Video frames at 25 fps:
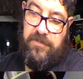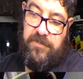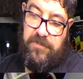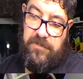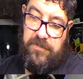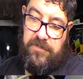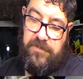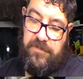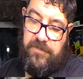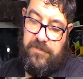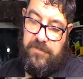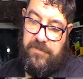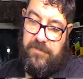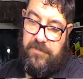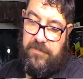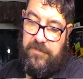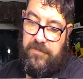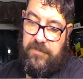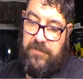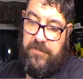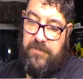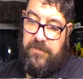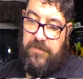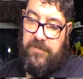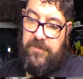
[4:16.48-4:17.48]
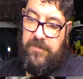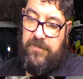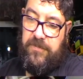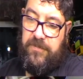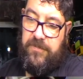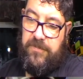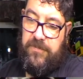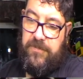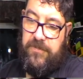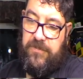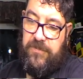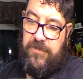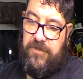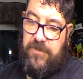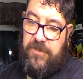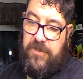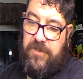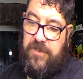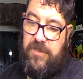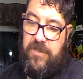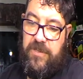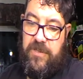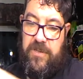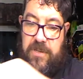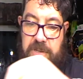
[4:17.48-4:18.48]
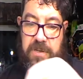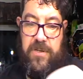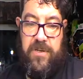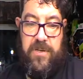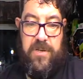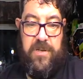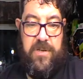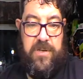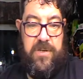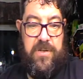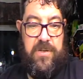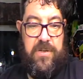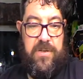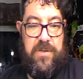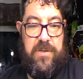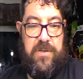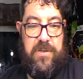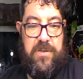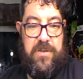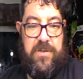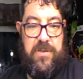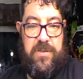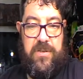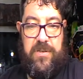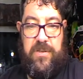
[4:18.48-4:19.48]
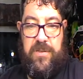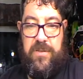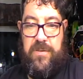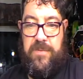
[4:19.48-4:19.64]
(no one is talking)